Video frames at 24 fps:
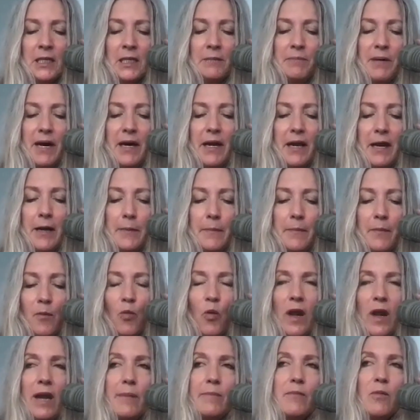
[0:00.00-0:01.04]
But
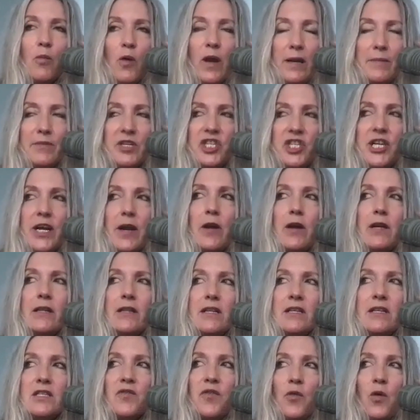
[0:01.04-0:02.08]
what I'm sharing
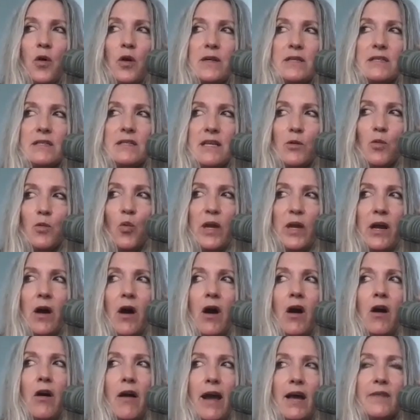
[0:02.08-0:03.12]
this for is that we
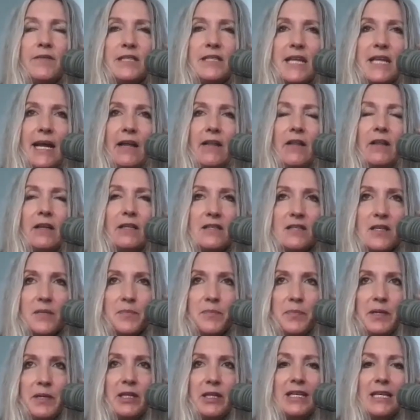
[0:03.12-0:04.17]
all have talents,
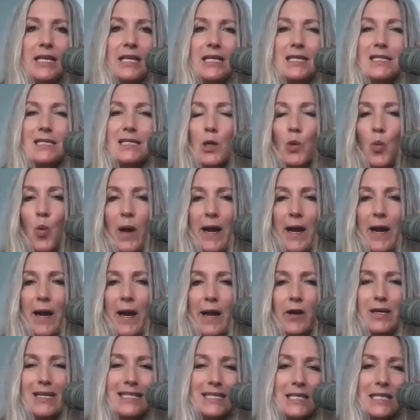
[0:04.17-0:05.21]
abilities,
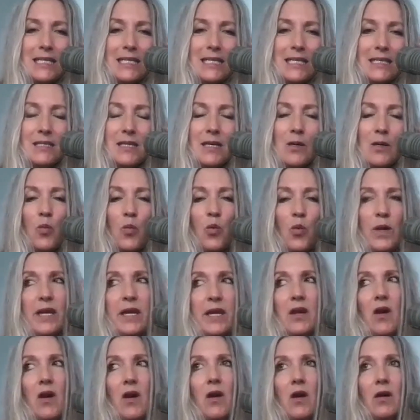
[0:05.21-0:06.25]
awarenesses that we
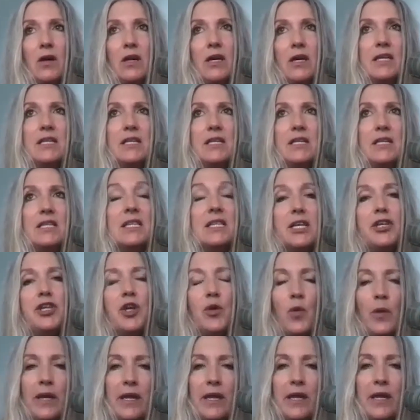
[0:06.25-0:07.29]
are
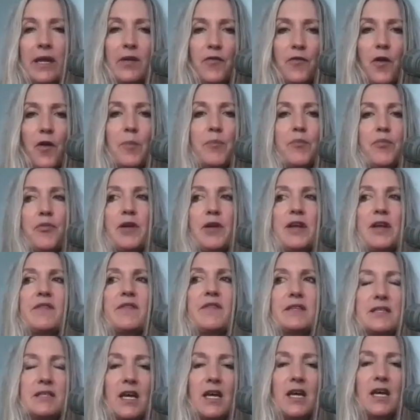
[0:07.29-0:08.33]
continuing from
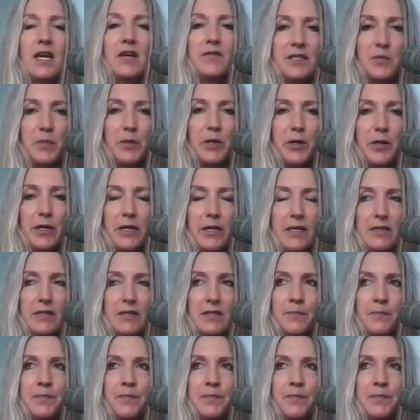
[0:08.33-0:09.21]
previous life experience.